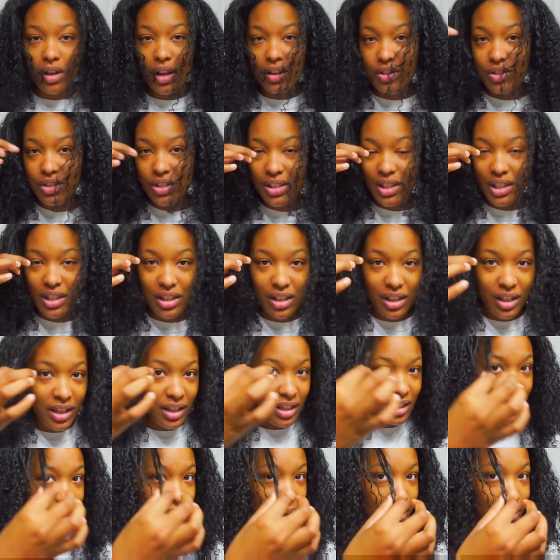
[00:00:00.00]
And you see the
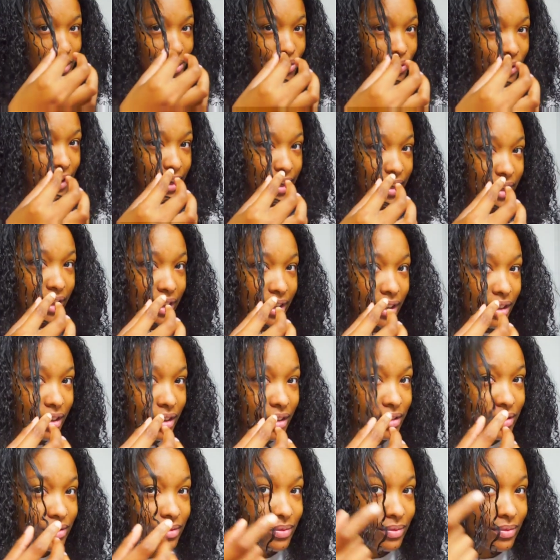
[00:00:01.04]
heat damage right
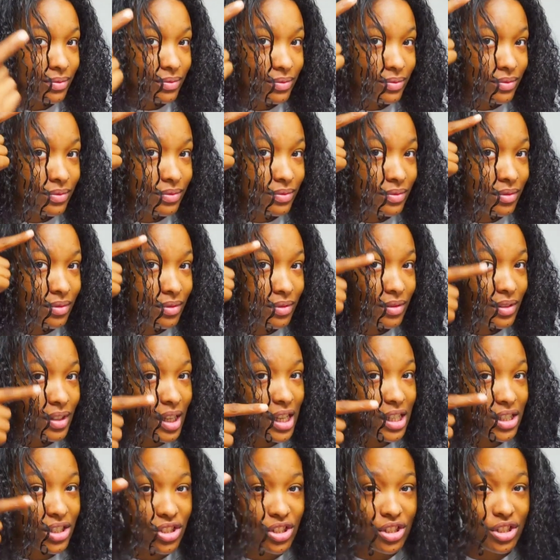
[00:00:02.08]
here
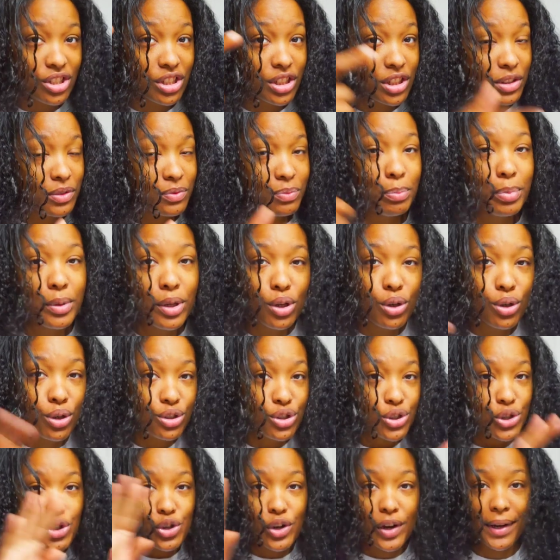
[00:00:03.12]
it's just pure
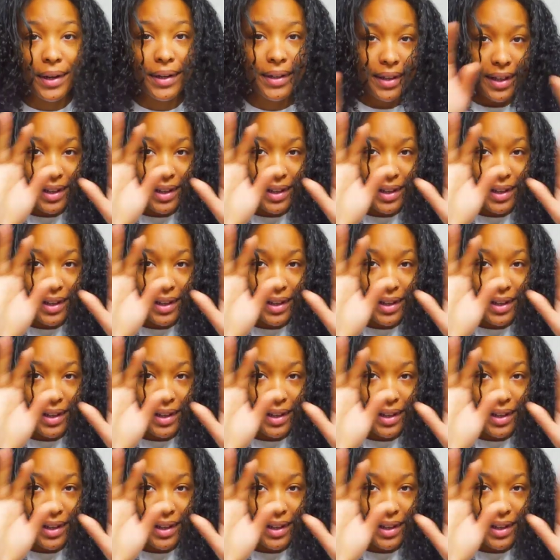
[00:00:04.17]
straight.